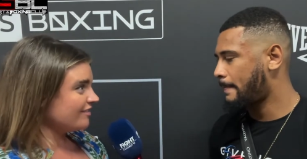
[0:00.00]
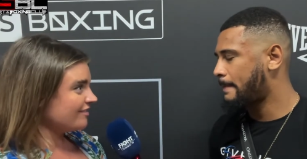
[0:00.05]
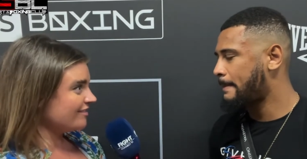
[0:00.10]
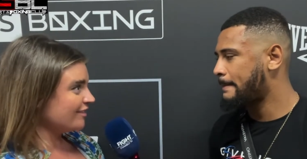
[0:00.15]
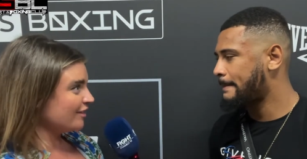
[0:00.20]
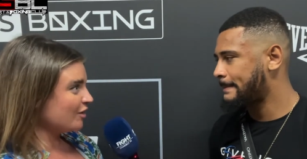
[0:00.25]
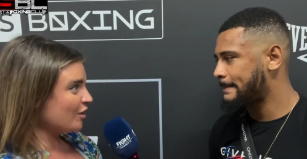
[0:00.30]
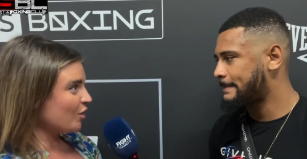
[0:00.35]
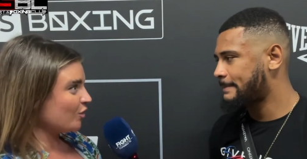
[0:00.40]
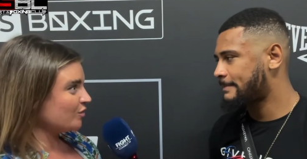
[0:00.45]

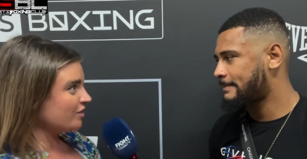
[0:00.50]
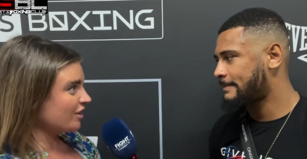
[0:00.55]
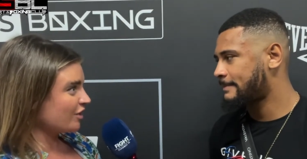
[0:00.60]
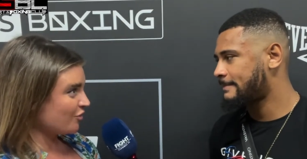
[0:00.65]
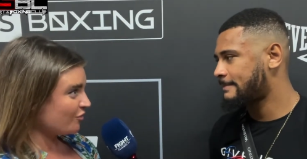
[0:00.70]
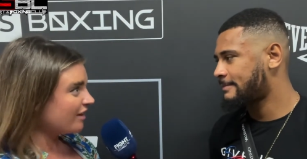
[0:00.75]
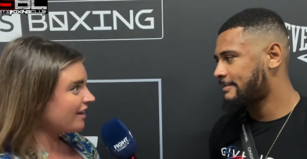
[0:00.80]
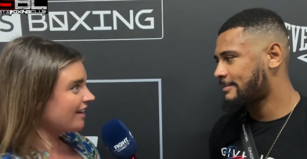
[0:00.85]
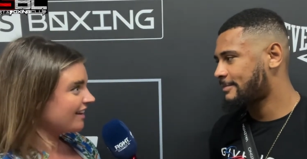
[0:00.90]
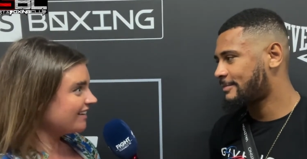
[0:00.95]
Speaker 1: you know the
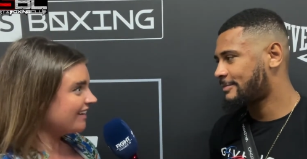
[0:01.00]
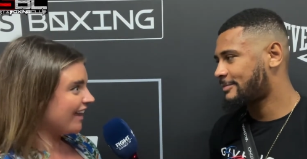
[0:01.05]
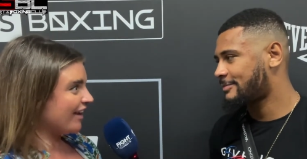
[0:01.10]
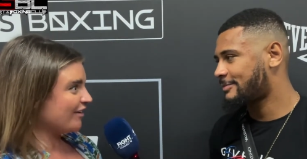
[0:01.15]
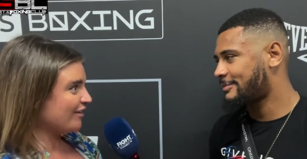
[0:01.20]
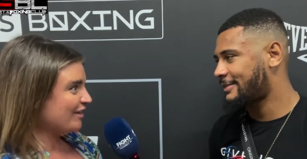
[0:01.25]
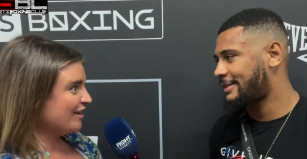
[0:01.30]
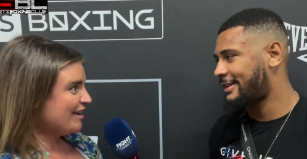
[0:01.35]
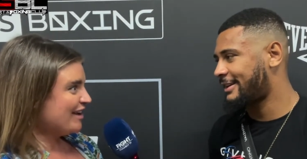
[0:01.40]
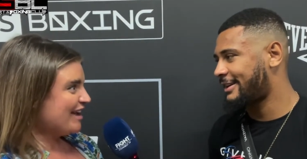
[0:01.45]
career
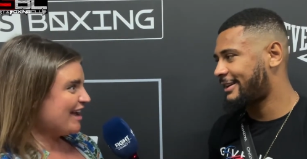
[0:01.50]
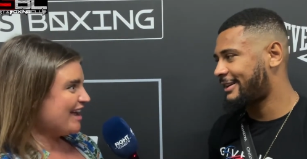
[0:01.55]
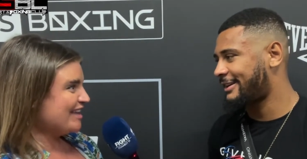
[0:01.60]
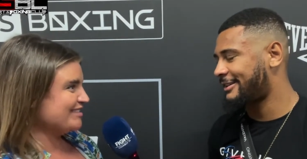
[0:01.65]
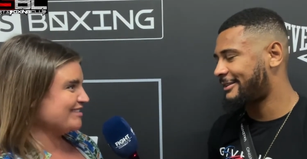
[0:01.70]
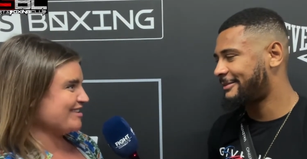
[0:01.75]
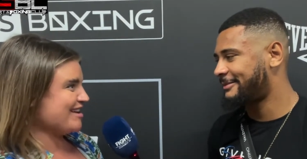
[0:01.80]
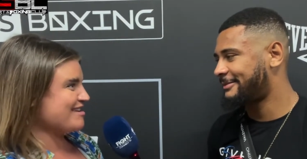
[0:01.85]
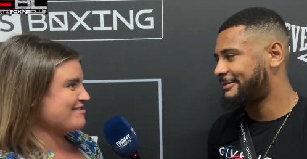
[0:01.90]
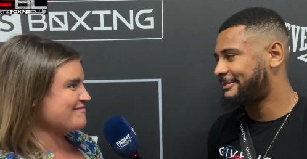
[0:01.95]
now.
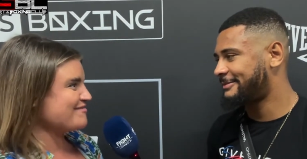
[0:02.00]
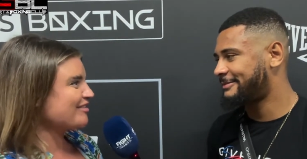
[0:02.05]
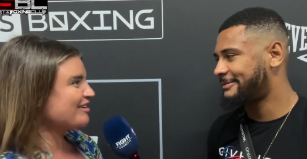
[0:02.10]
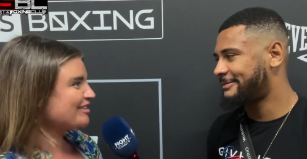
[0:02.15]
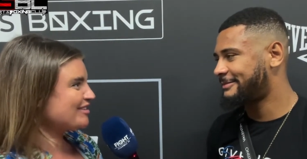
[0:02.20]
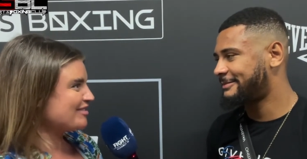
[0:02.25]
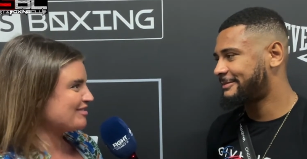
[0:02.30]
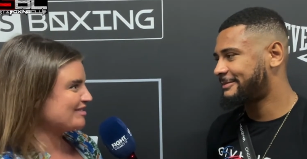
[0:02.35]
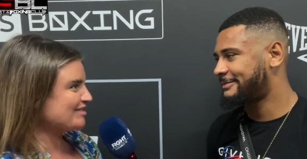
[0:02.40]
It's like one of those